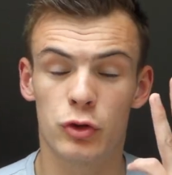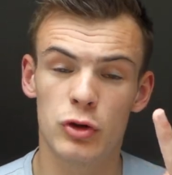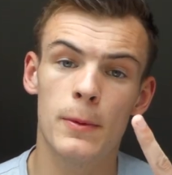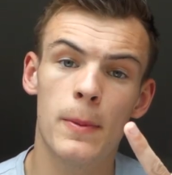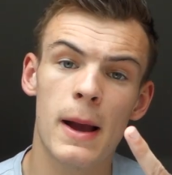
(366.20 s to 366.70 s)
the
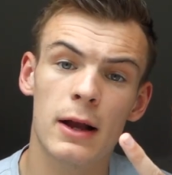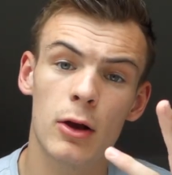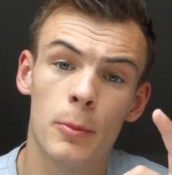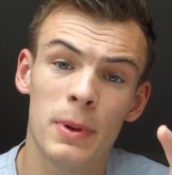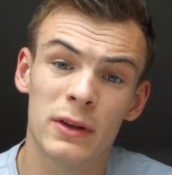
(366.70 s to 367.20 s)
triple pack
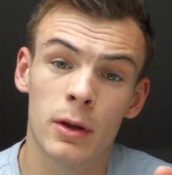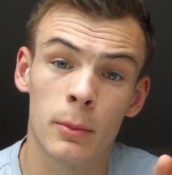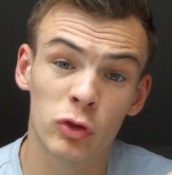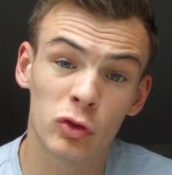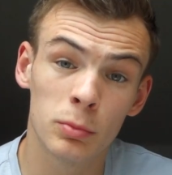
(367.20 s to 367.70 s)
I picked up
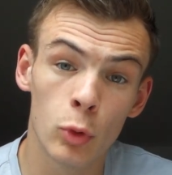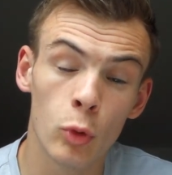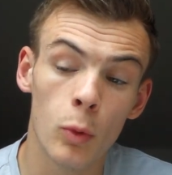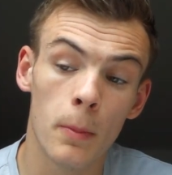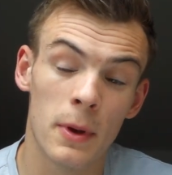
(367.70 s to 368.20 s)
a
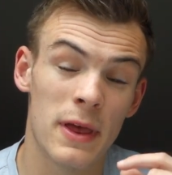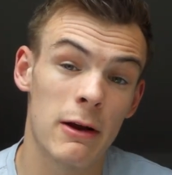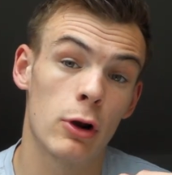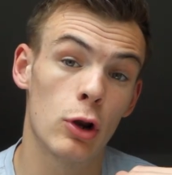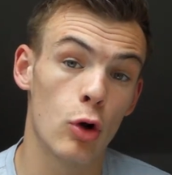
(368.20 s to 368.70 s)
small, but
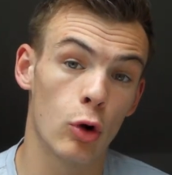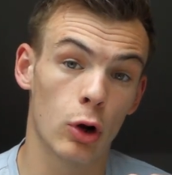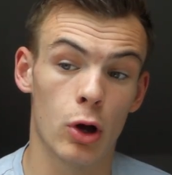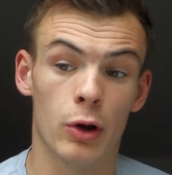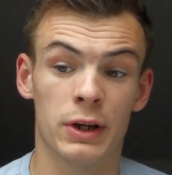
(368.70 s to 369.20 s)
they're a long
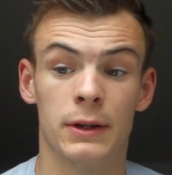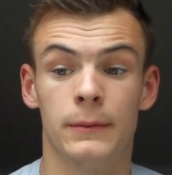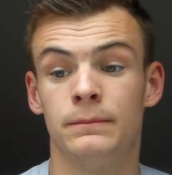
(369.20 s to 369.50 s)
line.